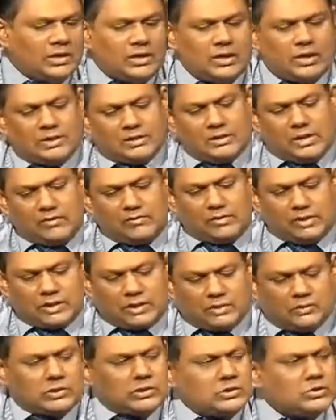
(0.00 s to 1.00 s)
They will
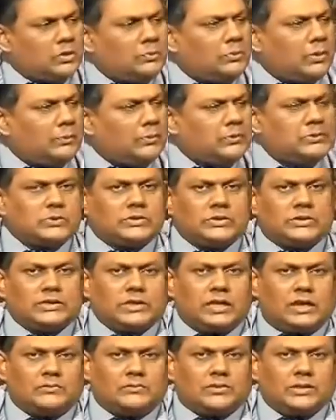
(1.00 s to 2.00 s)
give the job opportunity.
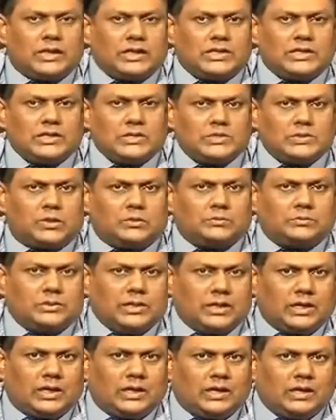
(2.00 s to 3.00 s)
After getting job,
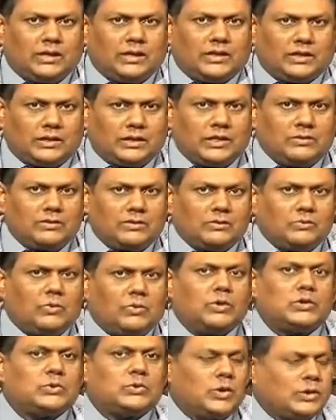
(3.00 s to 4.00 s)
they are giving
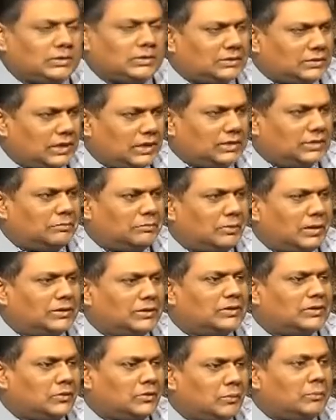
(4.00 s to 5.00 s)
vote to other
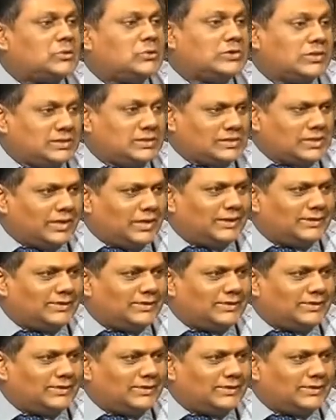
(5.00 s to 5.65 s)
opposite side.